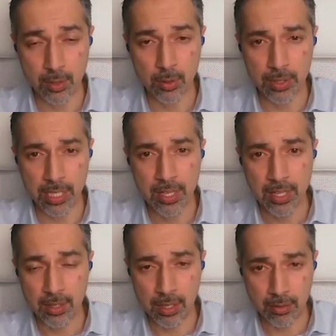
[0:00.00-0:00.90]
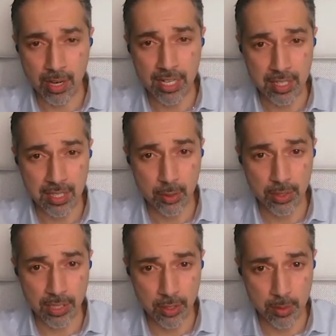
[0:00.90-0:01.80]
not only
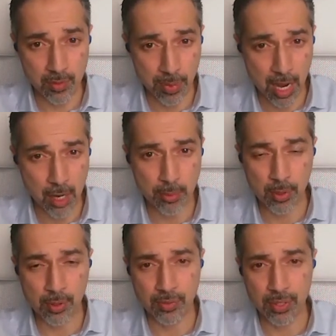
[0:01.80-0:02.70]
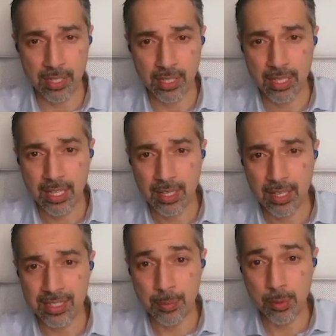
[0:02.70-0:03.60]
in terms of power, but of
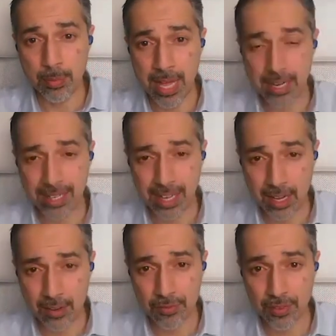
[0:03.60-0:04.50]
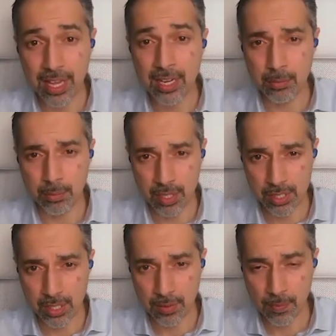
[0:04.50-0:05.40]
diplomatic heft and
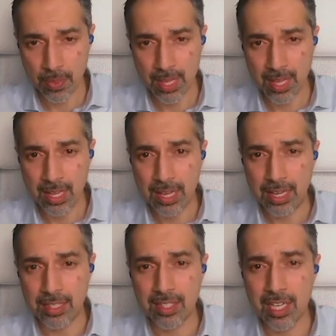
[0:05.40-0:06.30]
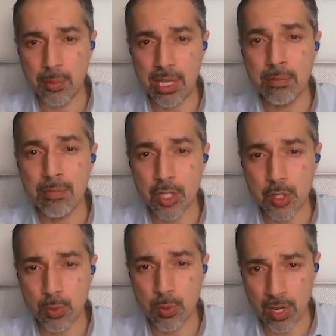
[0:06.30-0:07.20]
ambition. It's going to be a
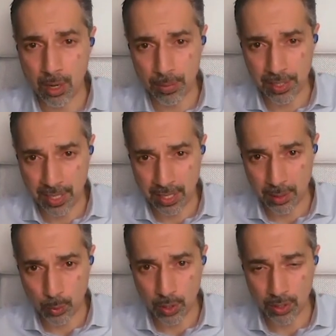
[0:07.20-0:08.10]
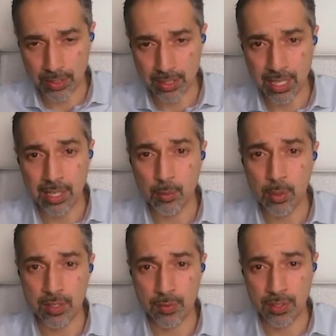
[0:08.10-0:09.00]
much more complicated world than it
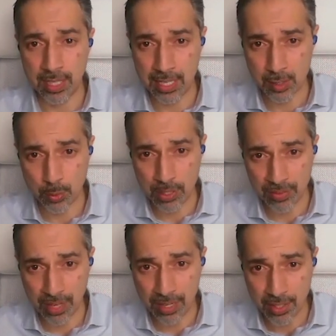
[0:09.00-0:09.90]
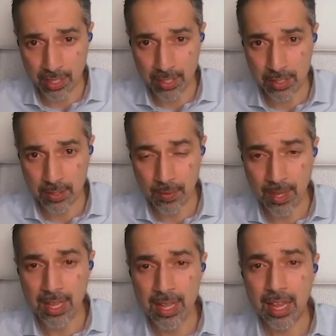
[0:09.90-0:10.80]
was for the last 25 years.
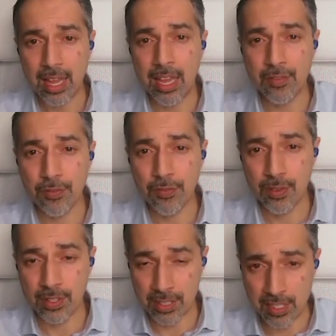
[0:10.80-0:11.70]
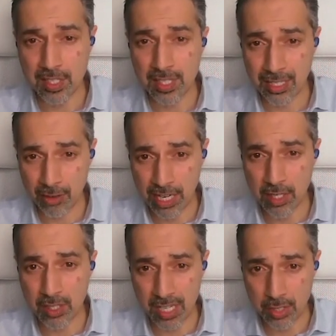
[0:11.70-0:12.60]
If this is the
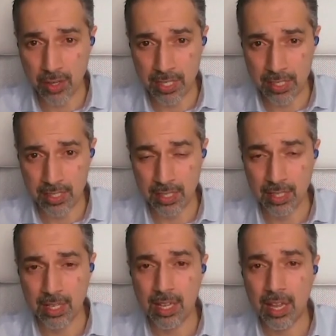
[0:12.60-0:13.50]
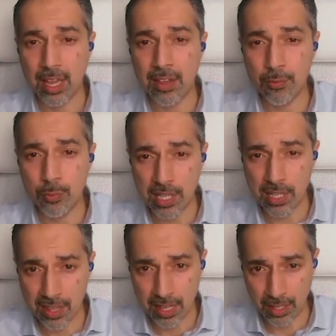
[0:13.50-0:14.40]
greatest danger I see, if
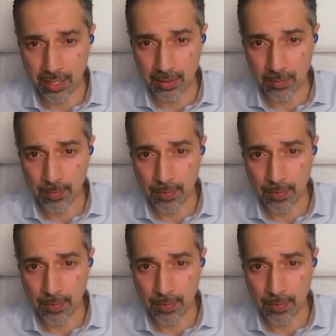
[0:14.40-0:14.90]
we think